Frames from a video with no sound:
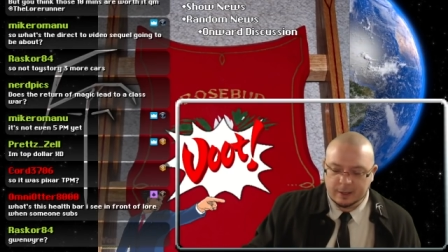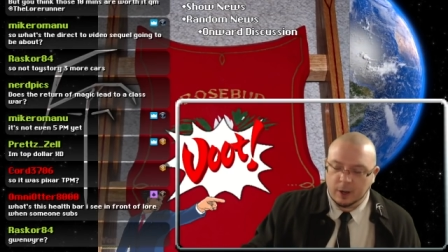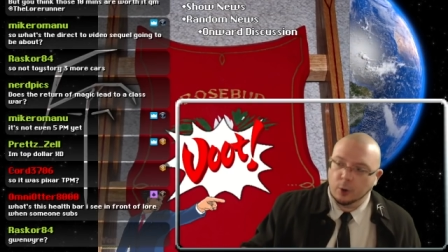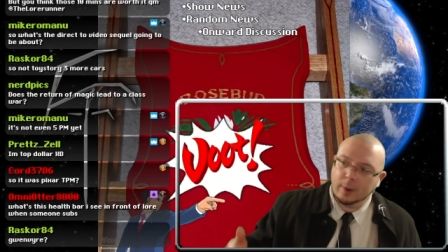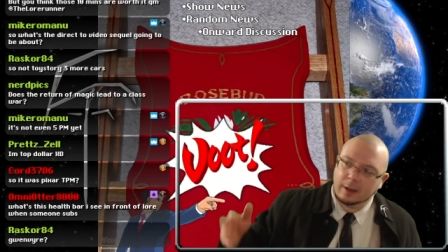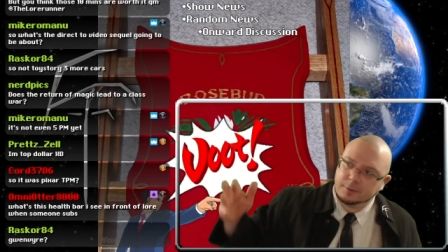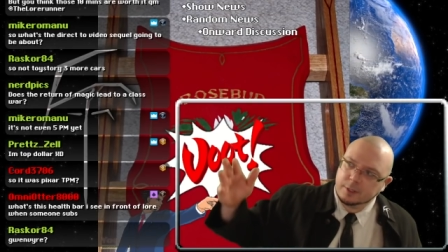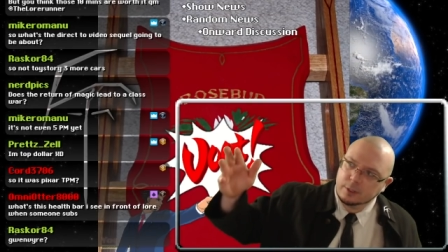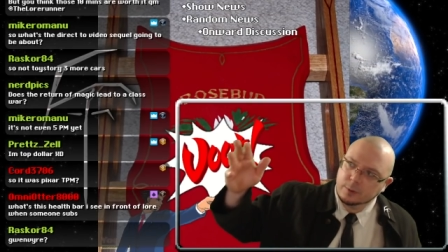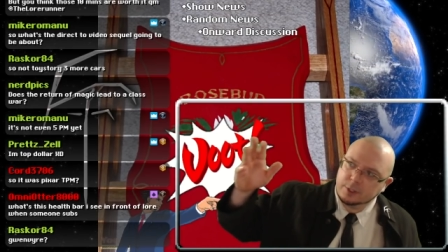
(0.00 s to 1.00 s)
All we have to
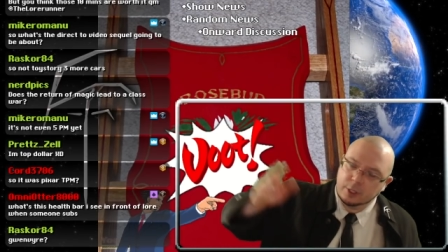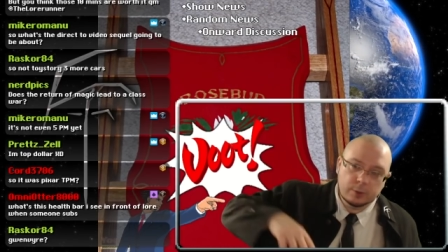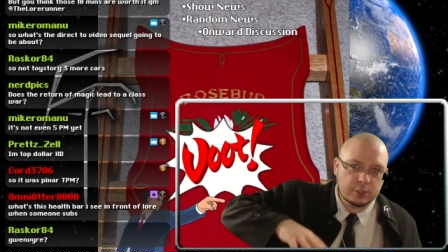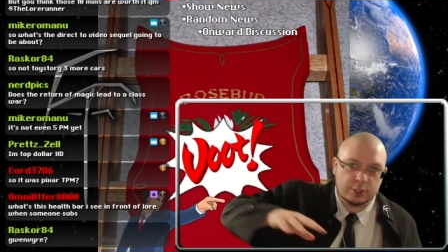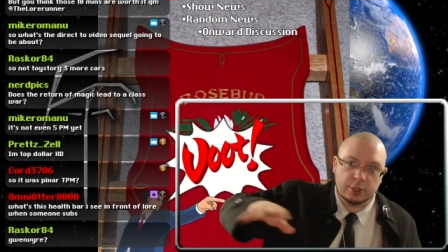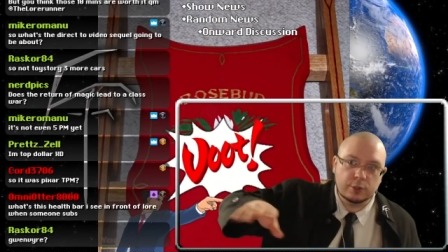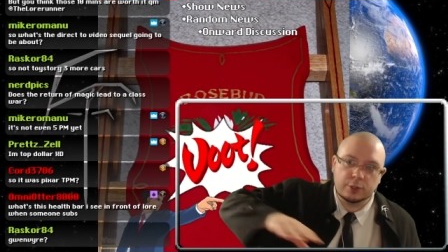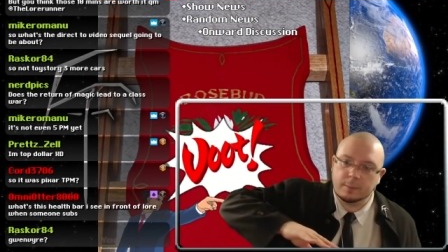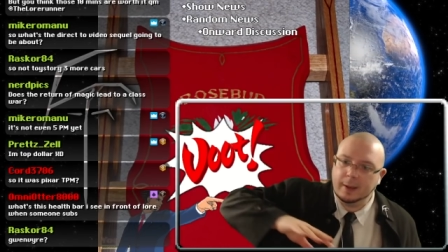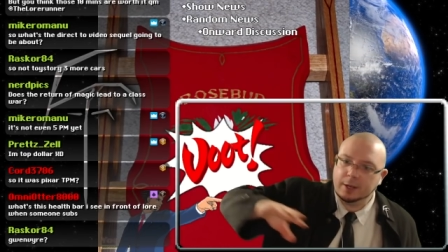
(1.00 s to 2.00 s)
do is you just use
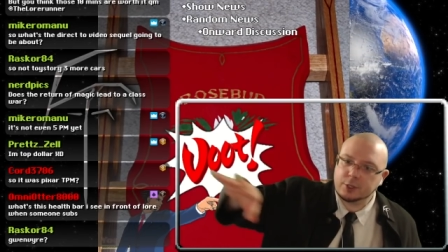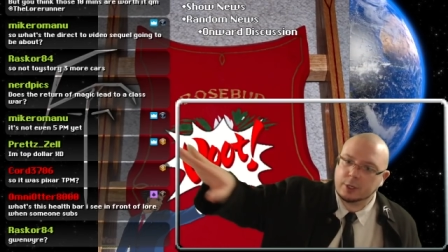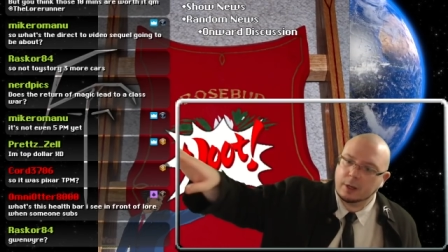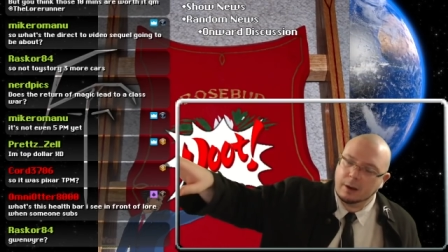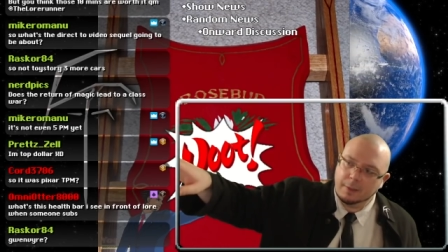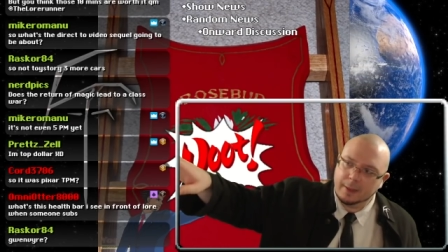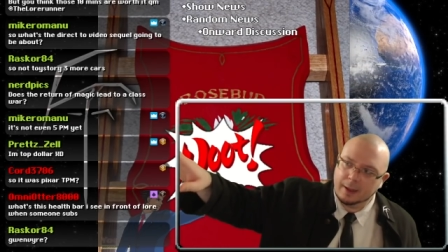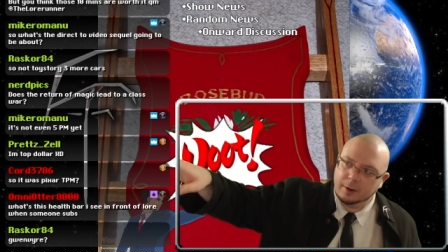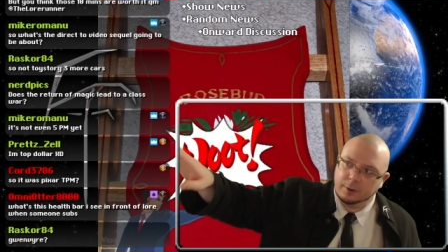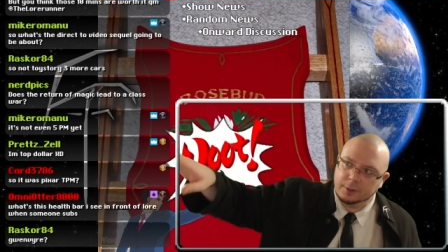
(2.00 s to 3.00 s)
your magic on
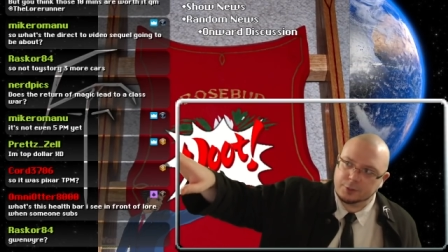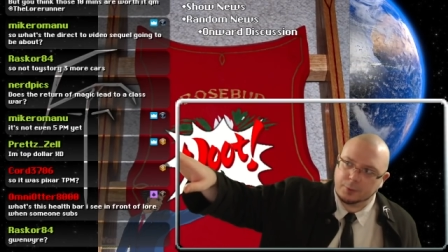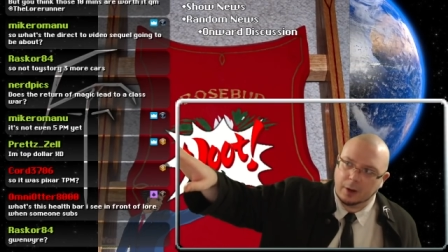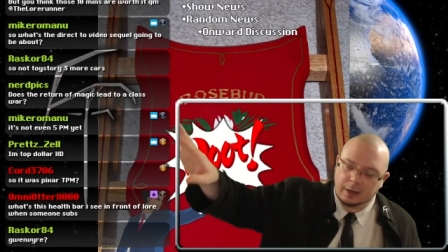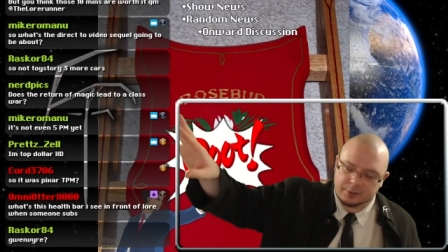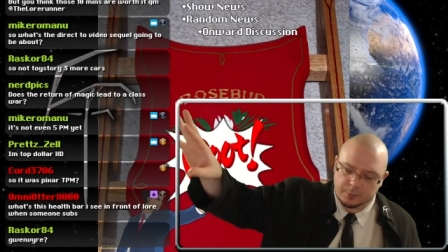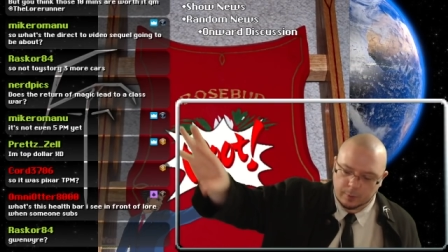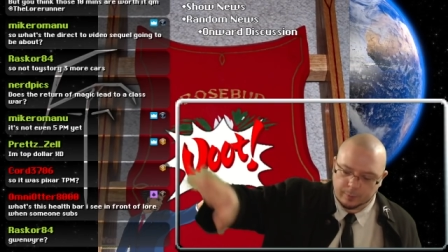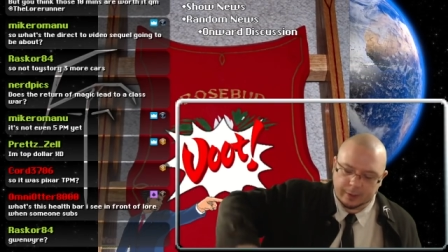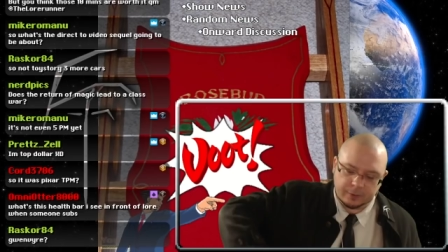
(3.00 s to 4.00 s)
those rocks and we'll
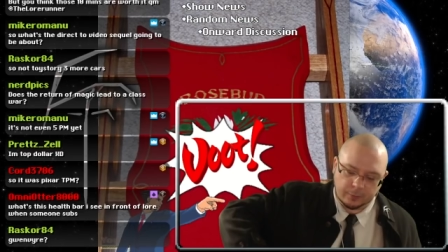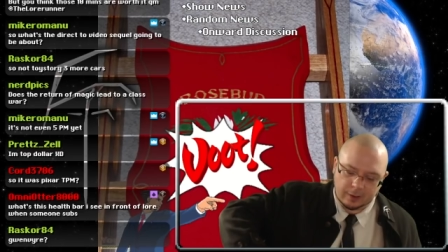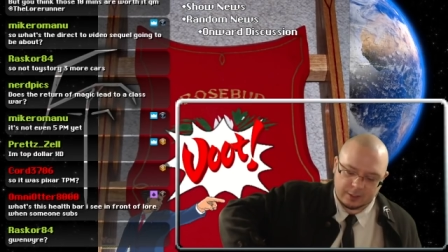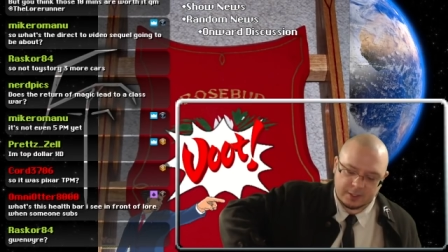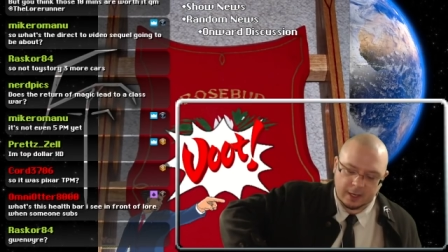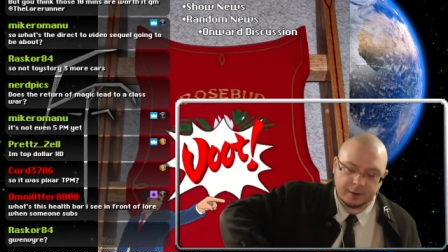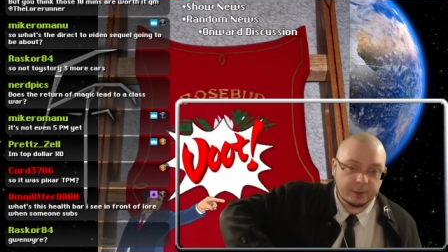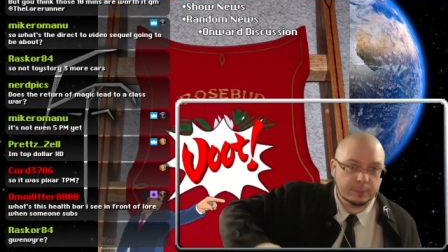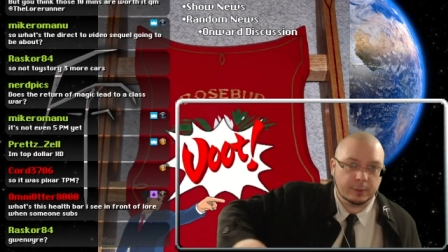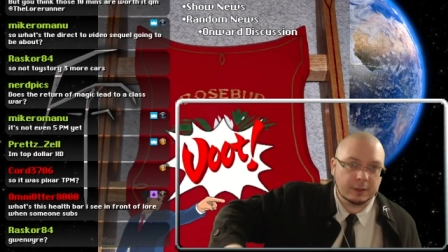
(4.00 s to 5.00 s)
break the rocks down,
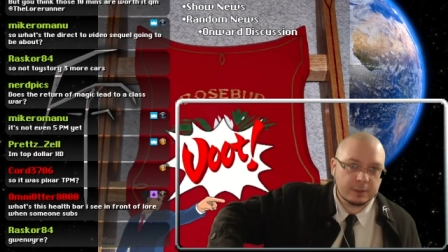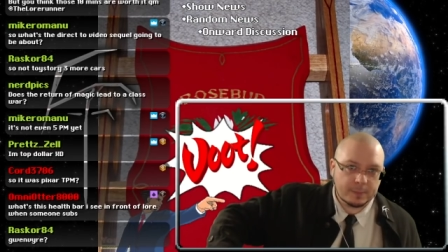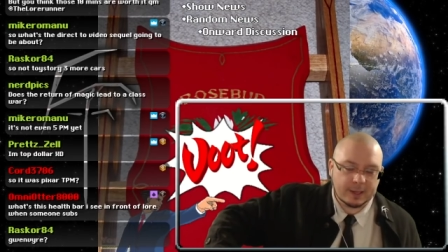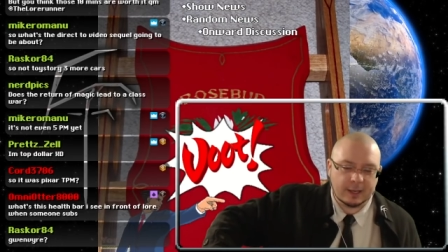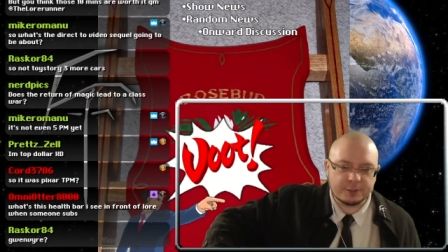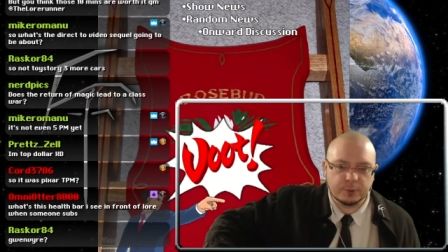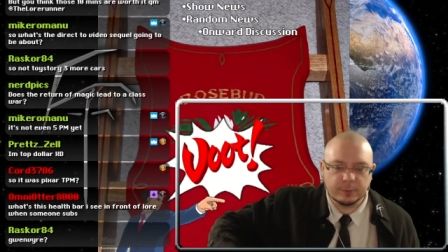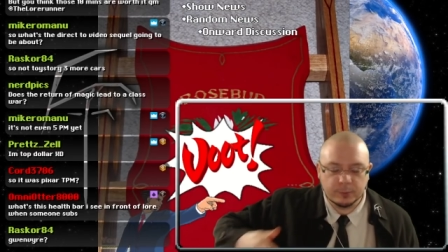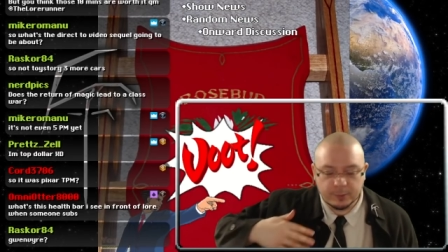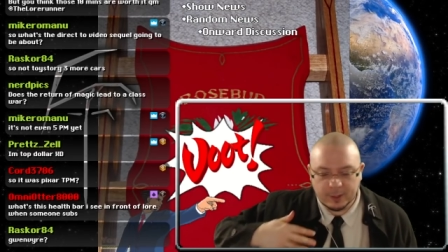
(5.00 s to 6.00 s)
it'll block the pass.
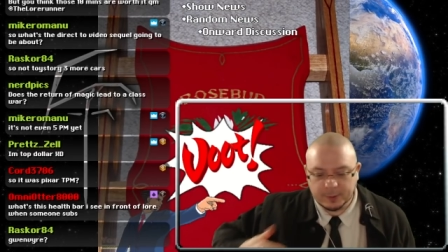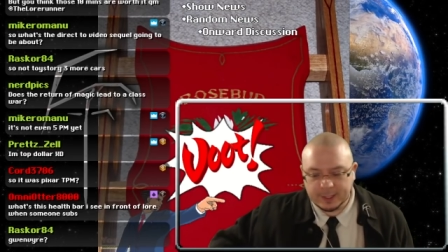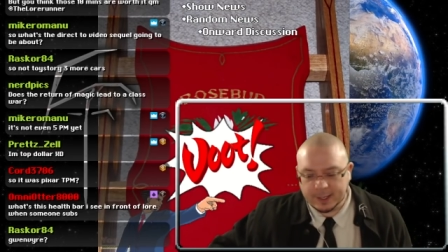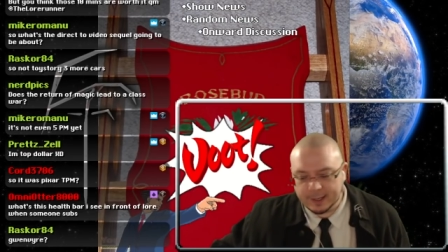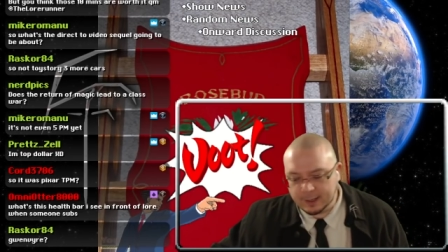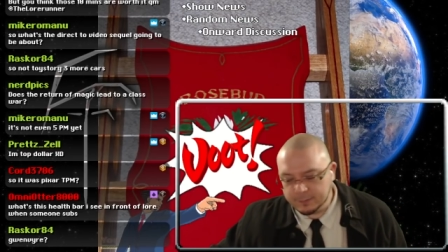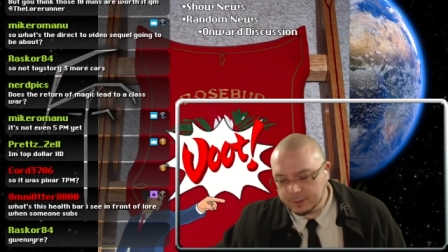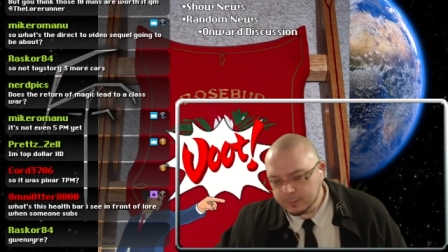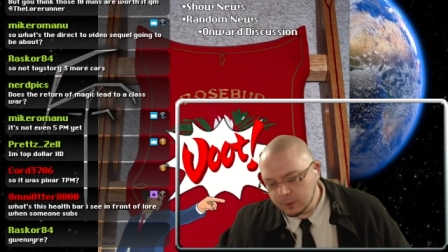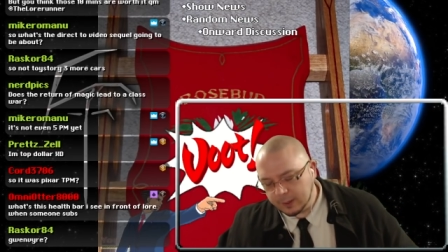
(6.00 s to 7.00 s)
We'll be able to get ahead of
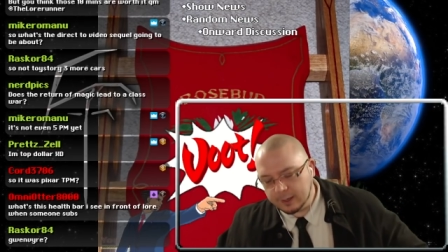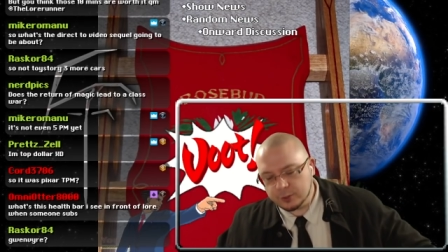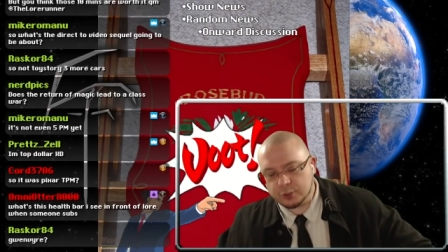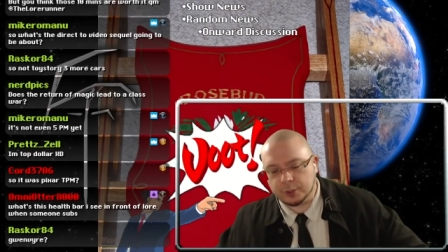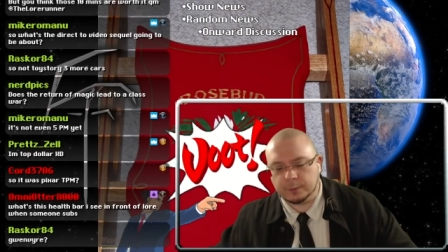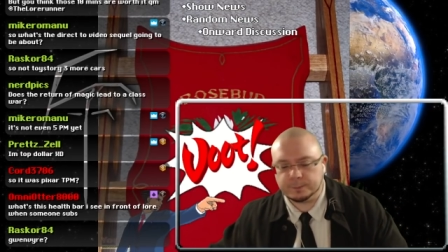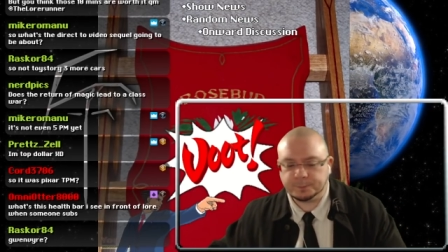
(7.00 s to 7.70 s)
them. Okay, sure.